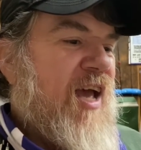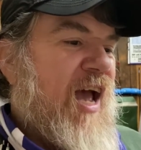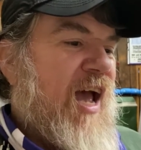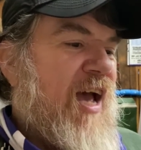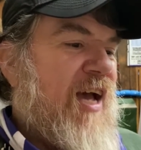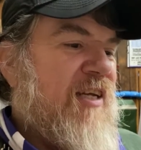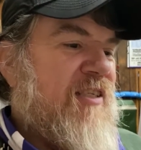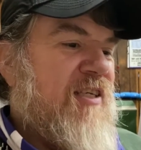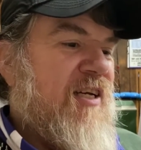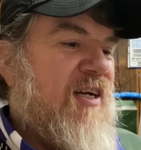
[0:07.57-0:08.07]

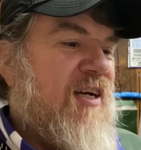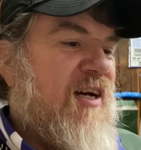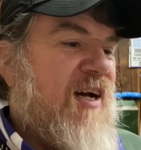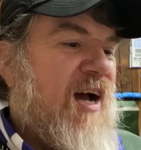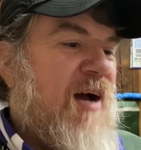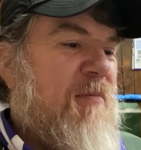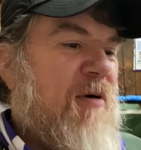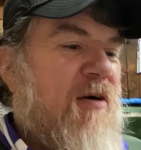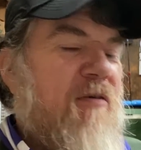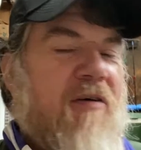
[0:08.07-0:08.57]
as uh,
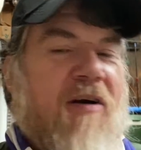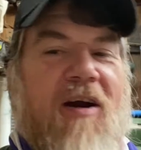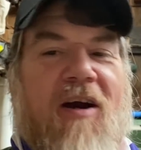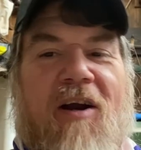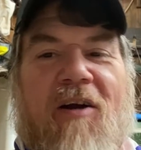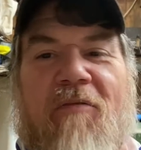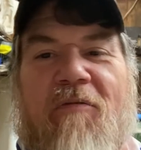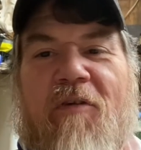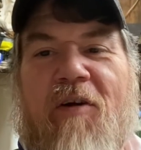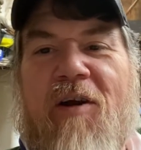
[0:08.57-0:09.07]
I'm over
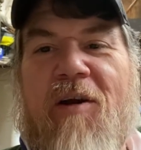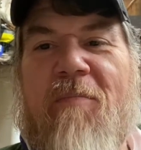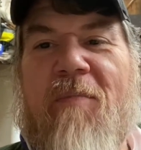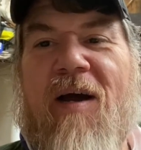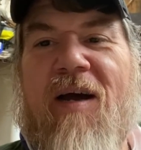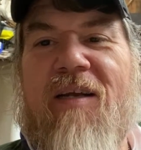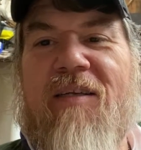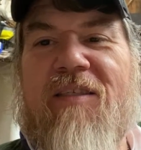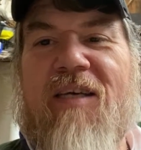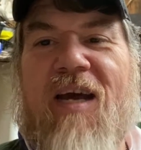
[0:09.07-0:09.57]
here at a friend of
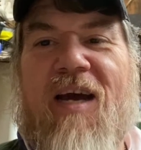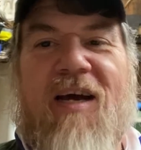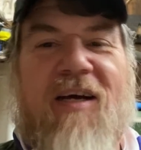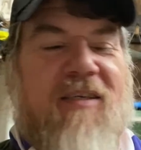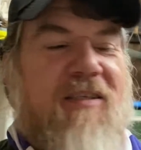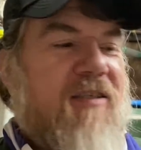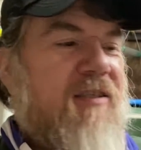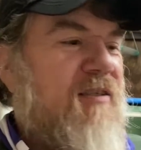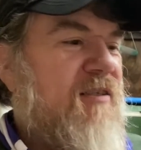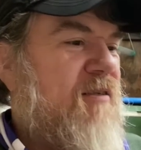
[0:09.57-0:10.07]
mine's
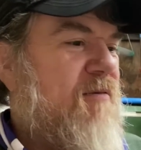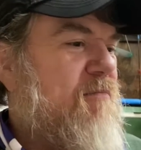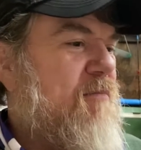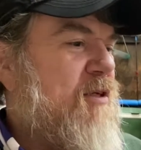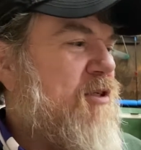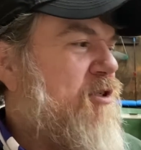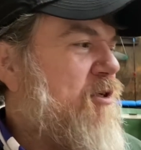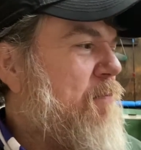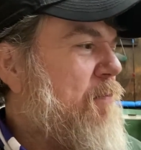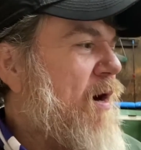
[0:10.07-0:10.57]
house,
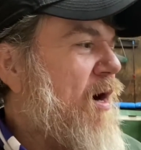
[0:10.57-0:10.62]
Mr.